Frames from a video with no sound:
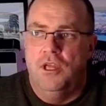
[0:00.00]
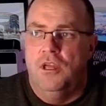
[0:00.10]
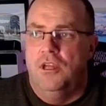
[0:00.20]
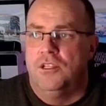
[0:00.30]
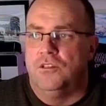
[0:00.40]

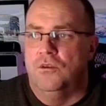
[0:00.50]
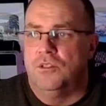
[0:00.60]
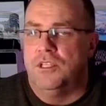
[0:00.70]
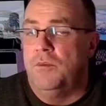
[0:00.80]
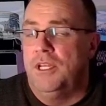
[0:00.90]
So
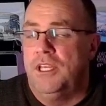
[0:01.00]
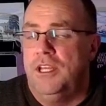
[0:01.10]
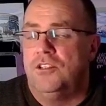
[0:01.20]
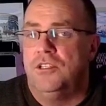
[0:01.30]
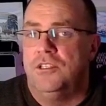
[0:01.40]
some
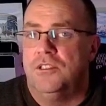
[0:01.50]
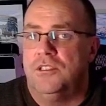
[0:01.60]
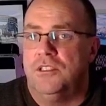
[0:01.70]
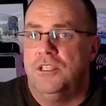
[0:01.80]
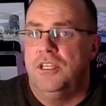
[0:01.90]

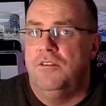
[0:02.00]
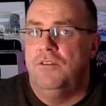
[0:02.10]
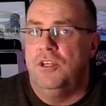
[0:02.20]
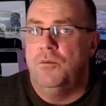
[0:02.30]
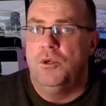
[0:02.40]
medications, if you
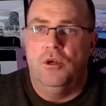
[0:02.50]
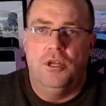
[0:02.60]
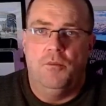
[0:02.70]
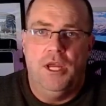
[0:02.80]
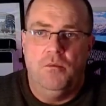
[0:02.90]
get put on a
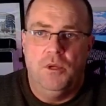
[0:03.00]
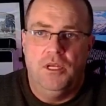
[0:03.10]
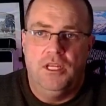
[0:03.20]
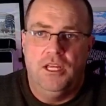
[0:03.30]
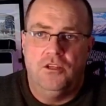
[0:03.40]
pain
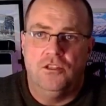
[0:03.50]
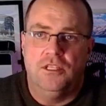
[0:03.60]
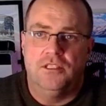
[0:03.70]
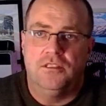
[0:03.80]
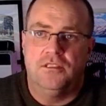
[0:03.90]
medication
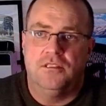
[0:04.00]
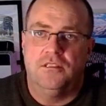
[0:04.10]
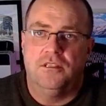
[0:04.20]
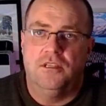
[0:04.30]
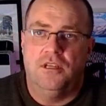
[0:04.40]
that's
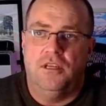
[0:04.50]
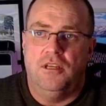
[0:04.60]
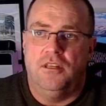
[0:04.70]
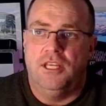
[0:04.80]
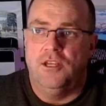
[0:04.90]

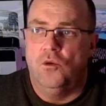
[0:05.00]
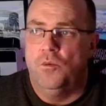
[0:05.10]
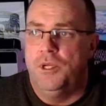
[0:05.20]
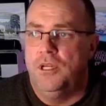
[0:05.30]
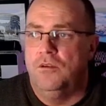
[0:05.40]
like an
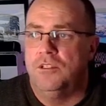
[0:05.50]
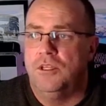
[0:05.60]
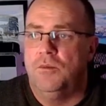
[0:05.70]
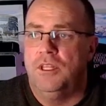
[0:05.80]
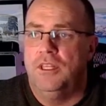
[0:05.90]
opiate or
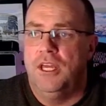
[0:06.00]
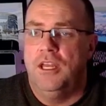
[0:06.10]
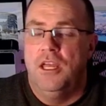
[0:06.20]
something like that,